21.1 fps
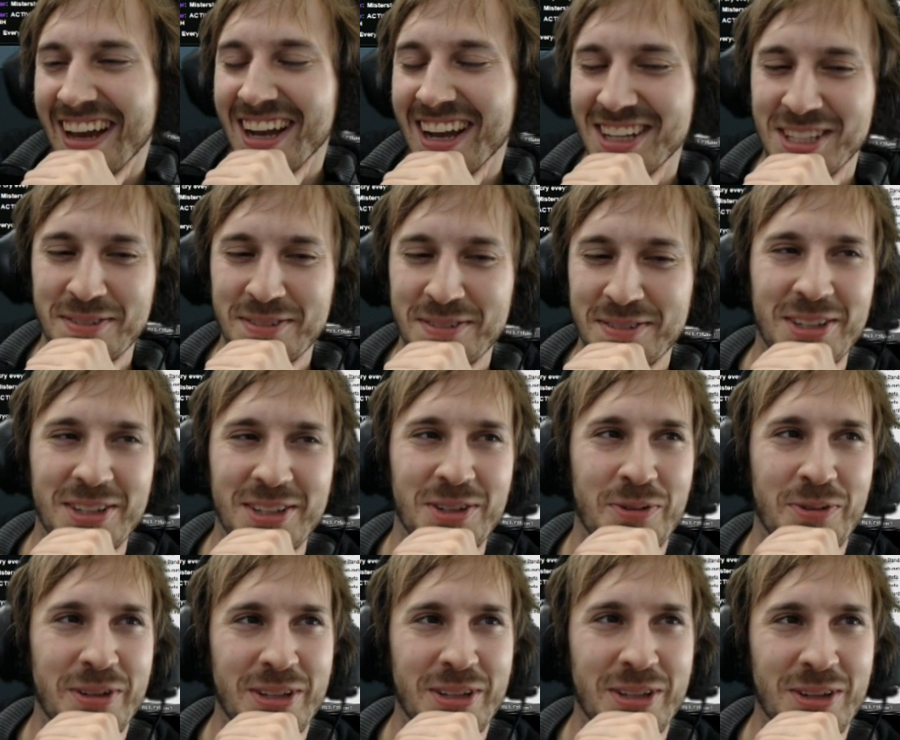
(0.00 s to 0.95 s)
Activate the
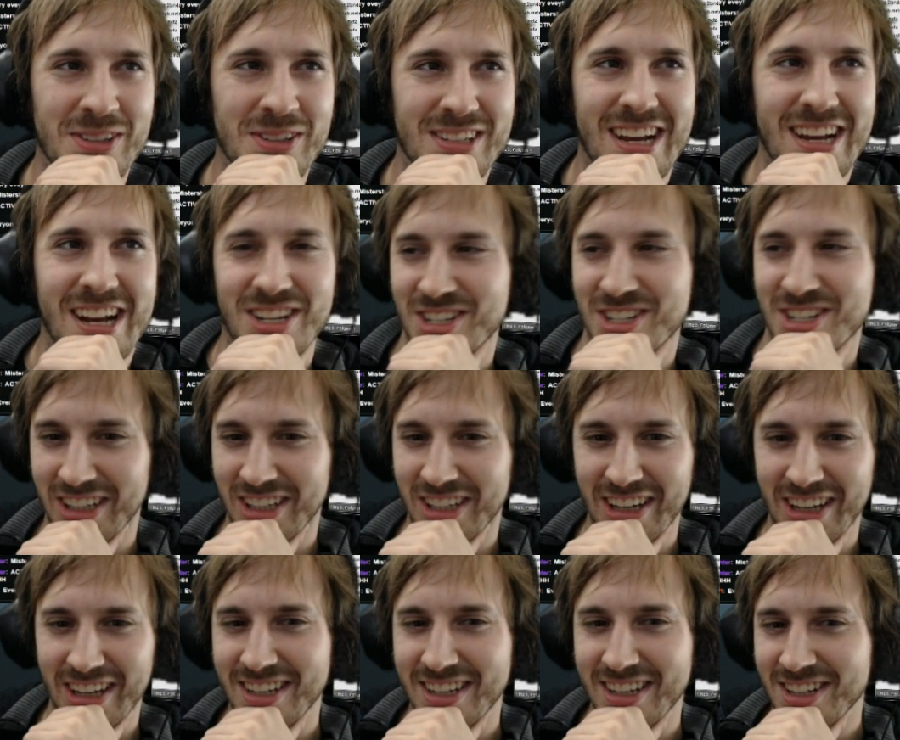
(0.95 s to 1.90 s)
Windows latch.
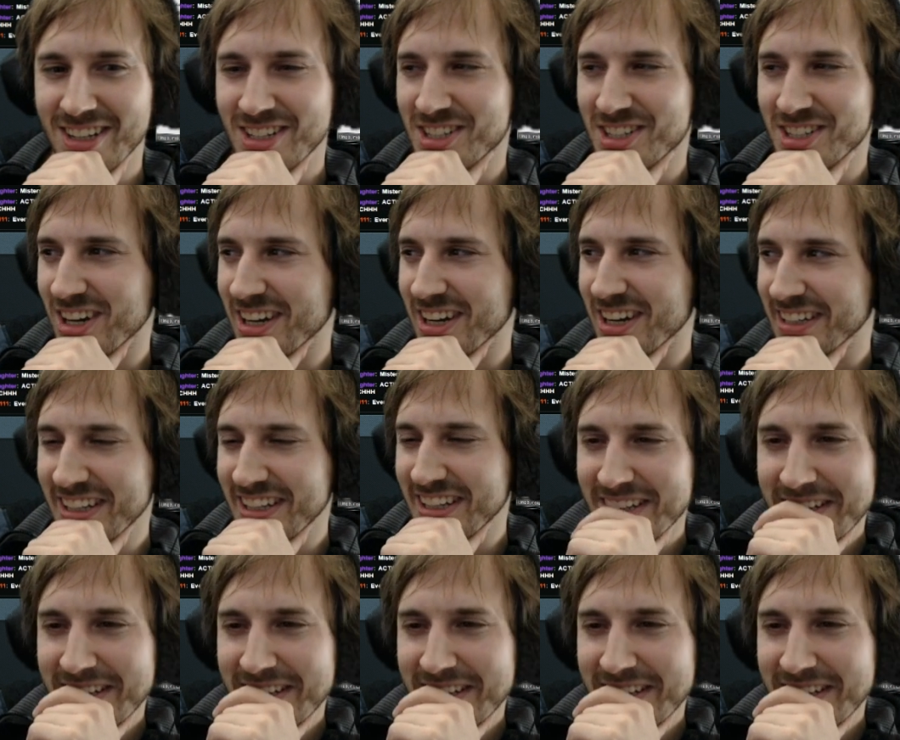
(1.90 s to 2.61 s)
Okay, done.